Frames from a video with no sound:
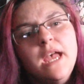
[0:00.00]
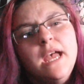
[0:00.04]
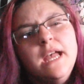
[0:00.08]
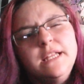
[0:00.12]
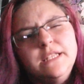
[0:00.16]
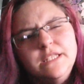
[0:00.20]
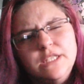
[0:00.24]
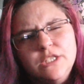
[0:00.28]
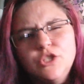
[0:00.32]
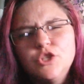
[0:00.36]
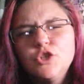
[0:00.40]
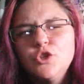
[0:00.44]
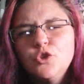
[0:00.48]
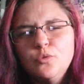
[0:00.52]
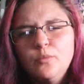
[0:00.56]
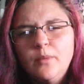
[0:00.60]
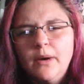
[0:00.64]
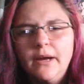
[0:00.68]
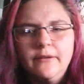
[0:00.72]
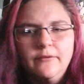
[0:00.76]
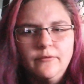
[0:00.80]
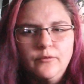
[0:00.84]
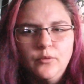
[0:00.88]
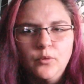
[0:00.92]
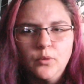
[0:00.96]
it's a
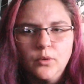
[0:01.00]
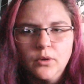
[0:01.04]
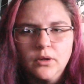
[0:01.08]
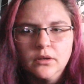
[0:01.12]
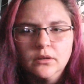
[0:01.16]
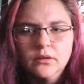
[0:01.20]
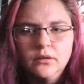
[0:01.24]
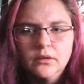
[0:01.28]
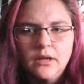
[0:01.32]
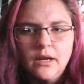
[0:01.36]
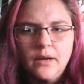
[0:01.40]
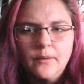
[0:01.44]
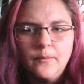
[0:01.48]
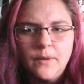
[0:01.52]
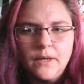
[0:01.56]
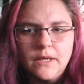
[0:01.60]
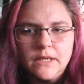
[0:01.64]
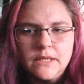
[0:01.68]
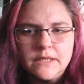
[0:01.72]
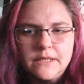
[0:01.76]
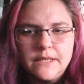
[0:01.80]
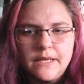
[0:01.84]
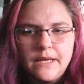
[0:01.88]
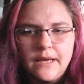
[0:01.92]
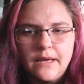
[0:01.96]
2x4, I want to
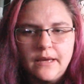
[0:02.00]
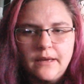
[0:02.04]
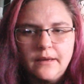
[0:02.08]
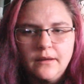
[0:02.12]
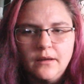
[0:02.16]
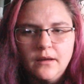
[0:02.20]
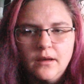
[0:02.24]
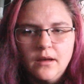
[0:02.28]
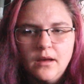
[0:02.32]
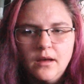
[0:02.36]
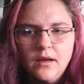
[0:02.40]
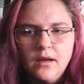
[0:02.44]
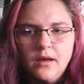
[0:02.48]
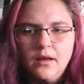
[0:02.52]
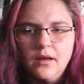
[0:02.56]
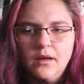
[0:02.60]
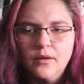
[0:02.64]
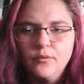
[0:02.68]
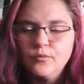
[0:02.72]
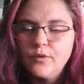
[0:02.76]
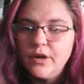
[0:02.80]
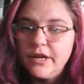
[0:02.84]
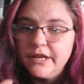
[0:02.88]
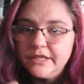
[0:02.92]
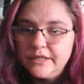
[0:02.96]
say,
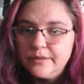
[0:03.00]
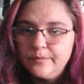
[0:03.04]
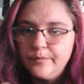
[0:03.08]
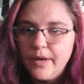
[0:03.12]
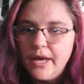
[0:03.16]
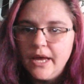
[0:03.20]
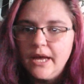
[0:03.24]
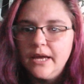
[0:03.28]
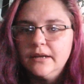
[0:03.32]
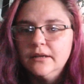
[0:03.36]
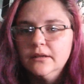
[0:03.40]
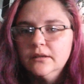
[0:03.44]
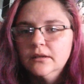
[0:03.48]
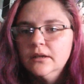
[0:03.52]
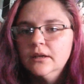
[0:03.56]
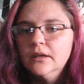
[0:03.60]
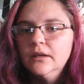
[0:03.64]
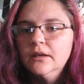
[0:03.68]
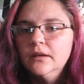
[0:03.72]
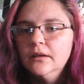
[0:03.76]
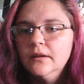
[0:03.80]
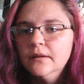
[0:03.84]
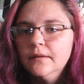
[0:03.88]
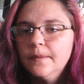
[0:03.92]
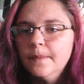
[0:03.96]
raised bed
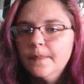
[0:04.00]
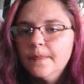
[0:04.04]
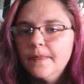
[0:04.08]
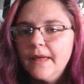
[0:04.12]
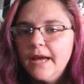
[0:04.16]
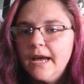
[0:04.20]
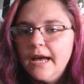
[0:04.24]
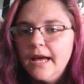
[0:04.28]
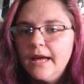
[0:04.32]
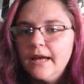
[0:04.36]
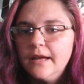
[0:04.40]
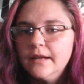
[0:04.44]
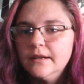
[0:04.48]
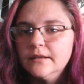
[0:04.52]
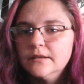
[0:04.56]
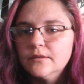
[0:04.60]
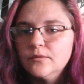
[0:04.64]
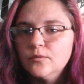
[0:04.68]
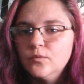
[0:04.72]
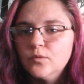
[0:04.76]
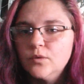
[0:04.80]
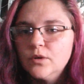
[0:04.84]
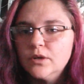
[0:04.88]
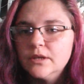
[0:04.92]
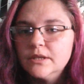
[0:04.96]
that
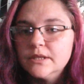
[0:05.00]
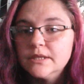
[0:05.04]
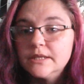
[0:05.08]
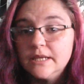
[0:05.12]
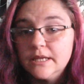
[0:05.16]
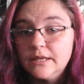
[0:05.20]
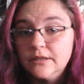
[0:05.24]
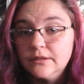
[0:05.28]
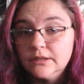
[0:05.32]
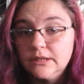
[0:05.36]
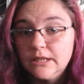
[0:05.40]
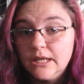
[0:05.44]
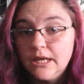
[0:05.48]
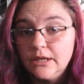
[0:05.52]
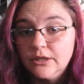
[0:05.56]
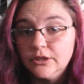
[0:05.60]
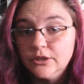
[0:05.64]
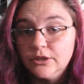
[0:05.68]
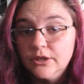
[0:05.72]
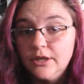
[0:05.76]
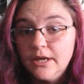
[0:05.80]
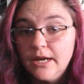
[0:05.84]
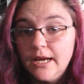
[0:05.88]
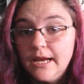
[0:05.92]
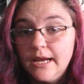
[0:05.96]
was nailed
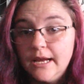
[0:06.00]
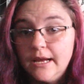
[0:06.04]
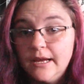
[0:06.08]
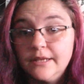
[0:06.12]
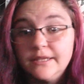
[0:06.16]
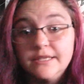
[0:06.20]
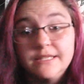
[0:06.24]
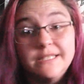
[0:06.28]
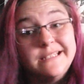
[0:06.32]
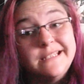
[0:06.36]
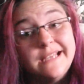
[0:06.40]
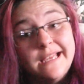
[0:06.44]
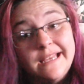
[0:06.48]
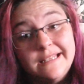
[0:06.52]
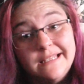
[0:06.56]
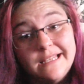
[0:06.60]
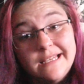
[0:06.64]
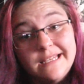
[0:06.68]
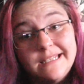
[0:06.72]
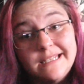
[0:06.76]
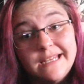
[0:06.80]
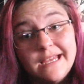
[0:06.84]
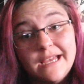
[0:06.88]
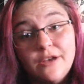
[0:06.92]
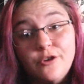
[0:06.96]
together, and sand
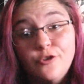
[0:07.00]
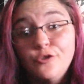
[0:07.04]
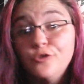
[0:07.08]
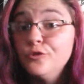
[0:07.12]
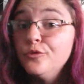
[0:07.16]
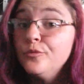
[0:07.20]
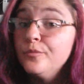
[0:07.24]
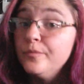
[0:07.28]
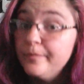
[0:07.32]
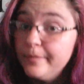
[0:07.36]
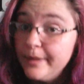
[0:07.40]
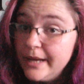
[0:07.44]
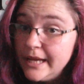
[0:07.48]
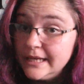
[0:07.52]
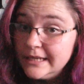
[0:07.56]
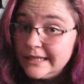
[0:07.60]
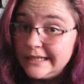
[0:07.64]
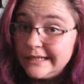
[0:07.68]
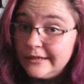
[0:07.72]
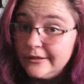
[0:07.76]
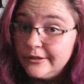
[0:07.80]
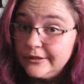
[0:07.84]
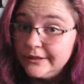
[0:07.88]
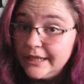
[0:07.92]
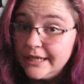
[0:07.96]
that down, paint
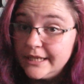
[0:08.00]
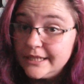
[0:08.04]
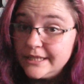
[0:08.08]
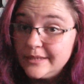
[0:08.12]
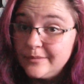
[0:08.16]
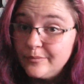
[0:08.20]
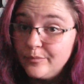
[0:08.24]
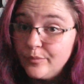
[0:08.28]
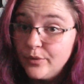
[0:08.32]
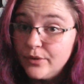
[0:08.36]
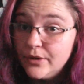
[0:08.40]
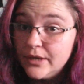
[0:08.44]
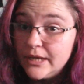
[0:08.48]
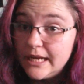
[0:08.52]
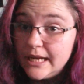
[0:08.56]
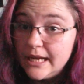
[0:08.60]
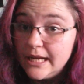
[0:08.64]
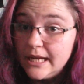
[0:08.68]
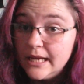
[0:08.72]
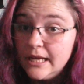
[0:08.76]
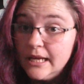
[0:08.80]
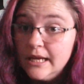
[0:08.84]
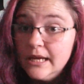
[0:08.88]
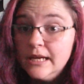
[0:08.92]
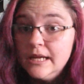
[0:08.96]
it all nice and
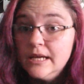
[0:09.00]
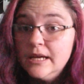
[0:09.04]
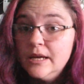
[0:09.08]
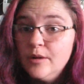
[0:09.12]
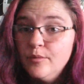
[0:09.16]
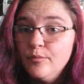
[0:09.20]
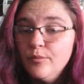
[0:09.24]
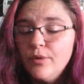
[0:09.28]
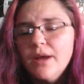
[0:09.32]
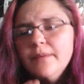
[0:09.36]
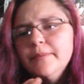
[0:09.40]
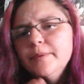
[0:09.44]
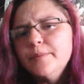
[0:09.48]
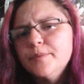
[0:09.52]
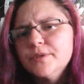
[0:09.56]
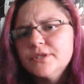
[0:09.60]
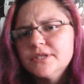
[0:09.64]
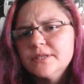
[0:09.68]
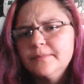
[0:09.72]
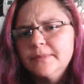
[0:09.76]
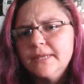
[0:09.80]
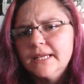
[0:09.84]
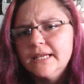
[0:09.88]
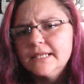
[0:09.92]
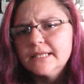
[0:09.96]
pretty, probably put
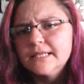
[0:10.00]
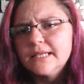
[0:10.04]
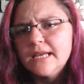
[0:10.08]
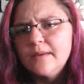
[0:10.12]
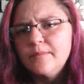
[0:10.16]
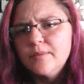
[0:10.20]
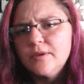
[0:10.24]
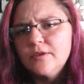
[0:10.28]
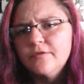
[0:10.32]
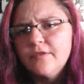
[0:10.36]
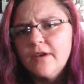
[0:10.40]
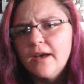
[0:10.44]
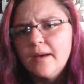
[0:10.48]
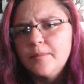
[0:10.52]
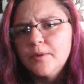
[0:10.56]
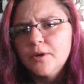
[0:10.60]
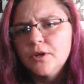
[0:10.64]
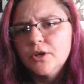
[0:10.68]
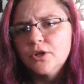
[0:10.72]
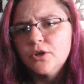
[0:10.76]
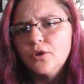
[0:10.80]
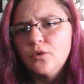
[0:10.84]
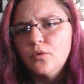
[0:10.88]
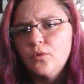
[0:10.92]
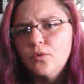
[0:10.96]
some landscaping
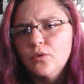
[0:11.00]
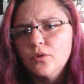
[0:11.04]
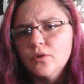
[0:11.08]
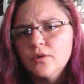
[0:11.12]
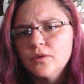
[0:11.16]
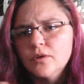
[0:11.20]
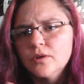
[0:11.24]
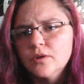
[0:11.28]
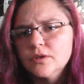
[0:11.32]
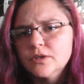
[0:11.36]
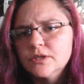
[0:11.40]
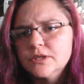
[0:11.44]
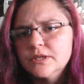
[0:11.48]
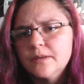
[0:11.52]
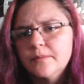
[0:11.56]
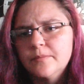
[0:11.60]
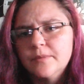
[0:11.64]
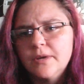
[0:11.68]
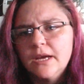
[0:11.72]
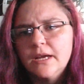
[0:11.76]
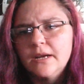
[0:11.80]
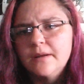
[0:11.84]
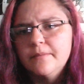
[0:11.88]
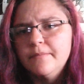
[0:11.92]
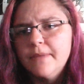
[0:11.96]
fabric or some
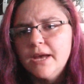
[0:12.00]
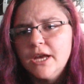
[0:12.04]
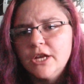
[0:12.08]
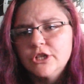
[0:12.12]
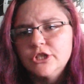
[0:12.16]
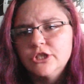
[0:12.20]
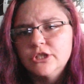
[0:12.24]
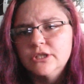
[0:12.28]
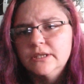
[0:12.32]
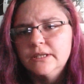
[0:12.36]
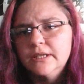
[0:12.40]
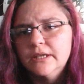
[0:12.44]
kind of mesh in